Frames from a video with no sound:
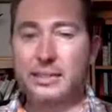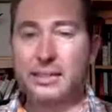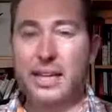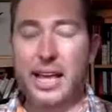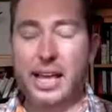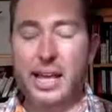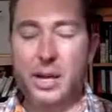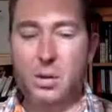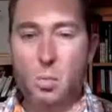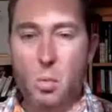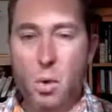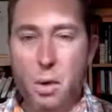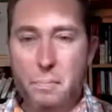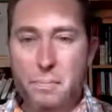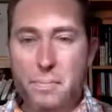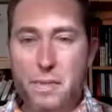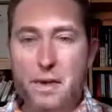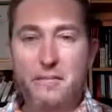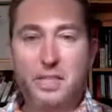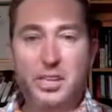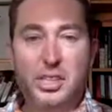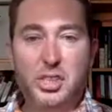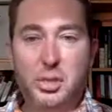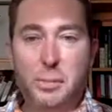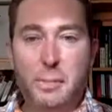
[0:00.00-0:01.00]
in what
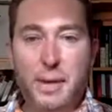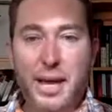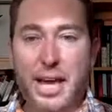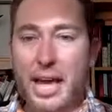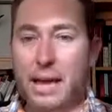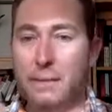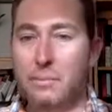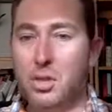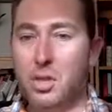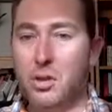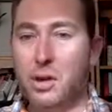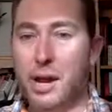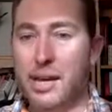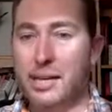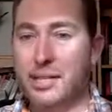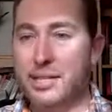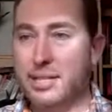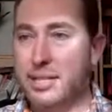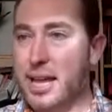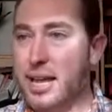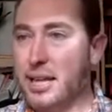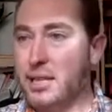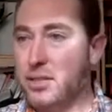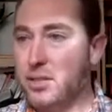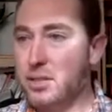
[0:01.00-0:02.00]
eventually became the United
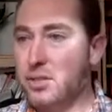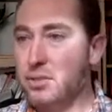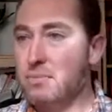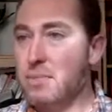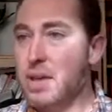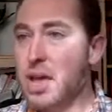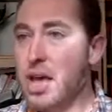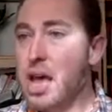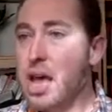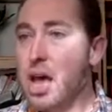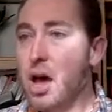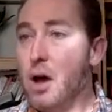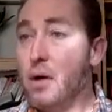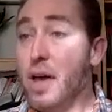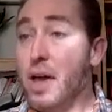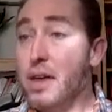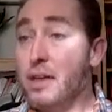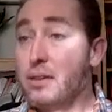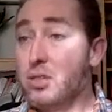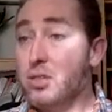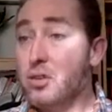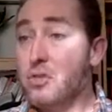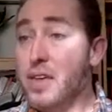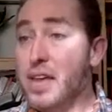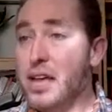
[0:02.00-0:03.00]
States.
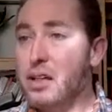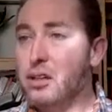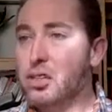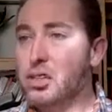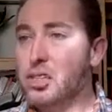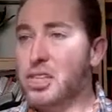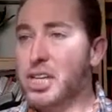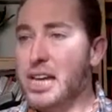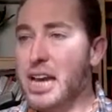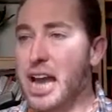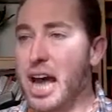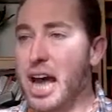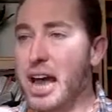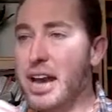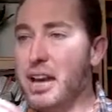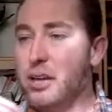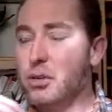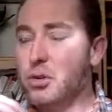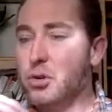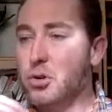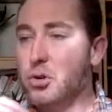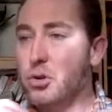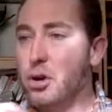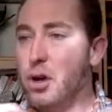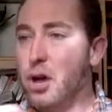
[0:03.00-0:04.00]
Okay, so the English had not
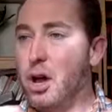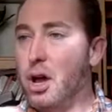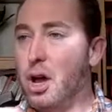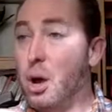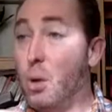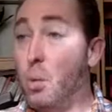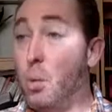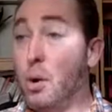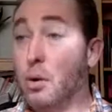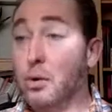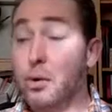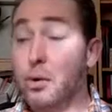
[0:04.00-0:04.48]
entered a